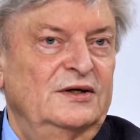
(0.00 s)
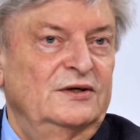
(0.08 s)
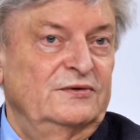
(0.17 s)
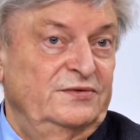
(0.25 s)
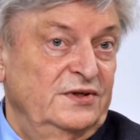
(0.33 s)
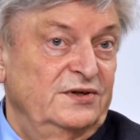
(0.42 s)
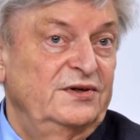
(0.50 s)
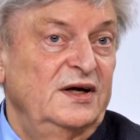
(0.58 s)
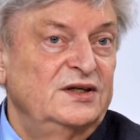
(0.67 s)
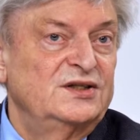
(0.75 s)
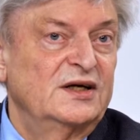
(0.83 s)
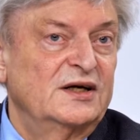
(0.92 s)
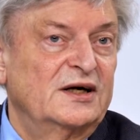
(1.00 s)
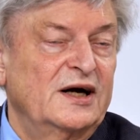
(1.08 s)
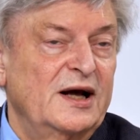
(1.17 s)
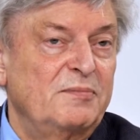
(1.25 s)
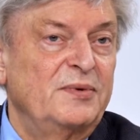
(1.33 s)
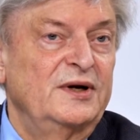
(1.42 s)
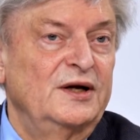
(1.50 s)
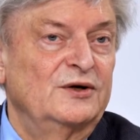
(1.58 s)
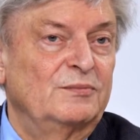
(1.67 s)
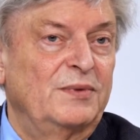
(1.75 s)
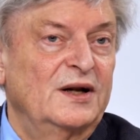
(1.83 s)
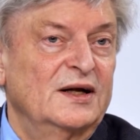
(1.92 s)
of the things that are happening
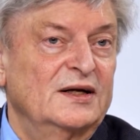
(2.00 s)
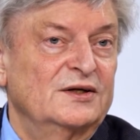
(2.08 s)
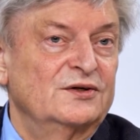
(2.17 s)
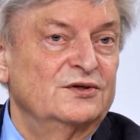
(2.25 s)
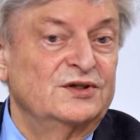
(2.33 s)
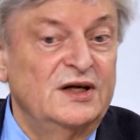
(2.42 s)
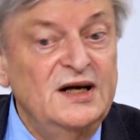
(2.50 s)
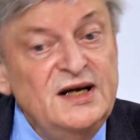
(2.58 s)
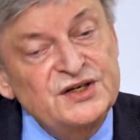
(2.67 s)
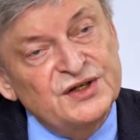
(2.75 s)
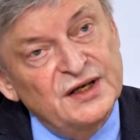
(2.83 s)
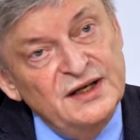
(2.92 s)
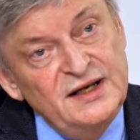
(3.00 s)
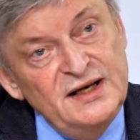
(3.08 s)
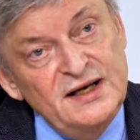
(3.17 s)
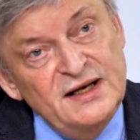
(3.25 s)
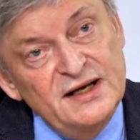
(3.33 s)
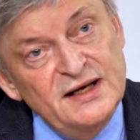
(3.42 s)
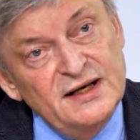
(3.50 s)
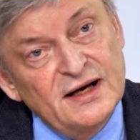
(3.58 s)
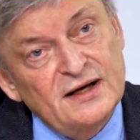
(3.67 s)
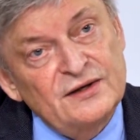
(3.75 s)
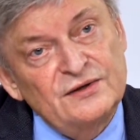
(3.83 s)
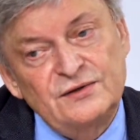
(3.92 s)
on planet Earth. He is leading
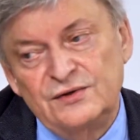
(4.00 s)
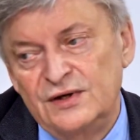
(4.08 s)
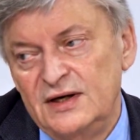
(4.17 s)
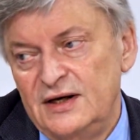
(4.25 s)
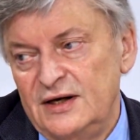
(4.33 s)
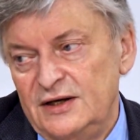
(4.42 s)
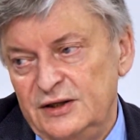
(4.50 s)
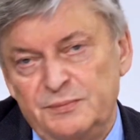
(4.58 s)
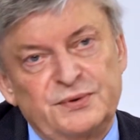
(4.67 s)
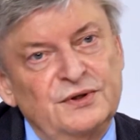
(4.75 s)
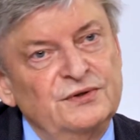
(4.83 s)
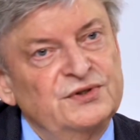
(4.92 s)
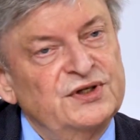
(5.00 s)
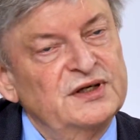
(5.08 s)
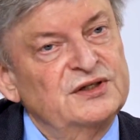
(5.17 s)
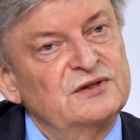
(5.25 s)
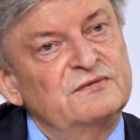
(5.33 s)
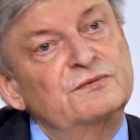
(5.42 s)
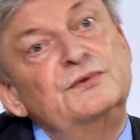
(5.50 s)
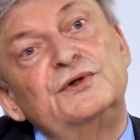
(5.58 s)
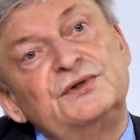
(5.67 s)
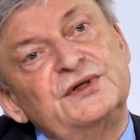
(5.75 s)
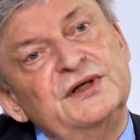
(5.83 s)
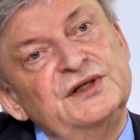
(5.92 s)
now the process of
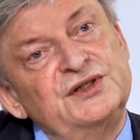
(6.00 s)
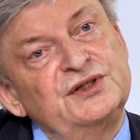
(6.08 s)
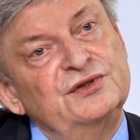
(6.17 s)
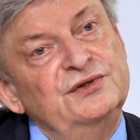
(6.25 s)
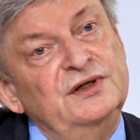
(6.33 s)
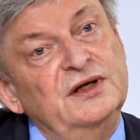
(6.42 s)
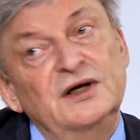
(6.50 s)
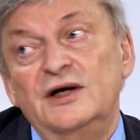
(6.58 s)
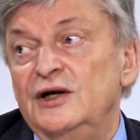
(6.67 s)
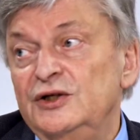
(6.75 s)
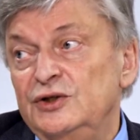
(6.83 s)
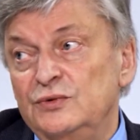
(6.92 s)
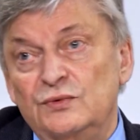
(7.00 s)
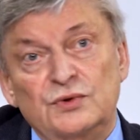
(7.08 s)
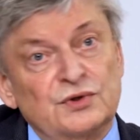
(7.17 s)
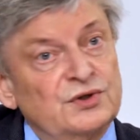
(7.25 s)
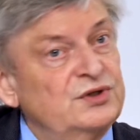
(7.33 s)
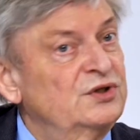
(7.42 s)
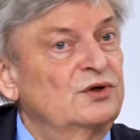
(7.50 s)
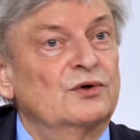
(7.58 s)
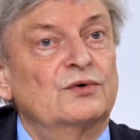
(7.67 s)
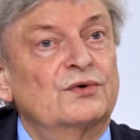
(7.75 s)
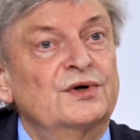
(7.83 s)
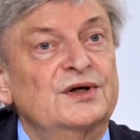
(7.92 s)
world history towards the
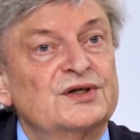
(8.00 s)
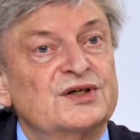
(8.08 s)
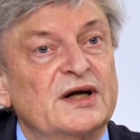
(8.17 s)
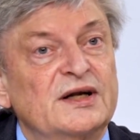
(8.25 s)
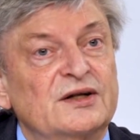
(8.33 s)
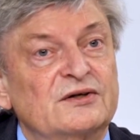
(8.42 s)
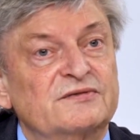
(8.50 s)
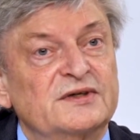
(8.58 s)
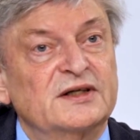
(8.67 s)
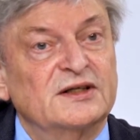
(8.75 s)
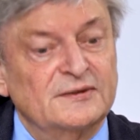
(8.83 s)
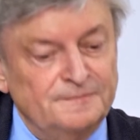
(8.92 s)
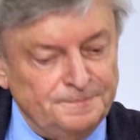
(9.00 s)
glorious end of it.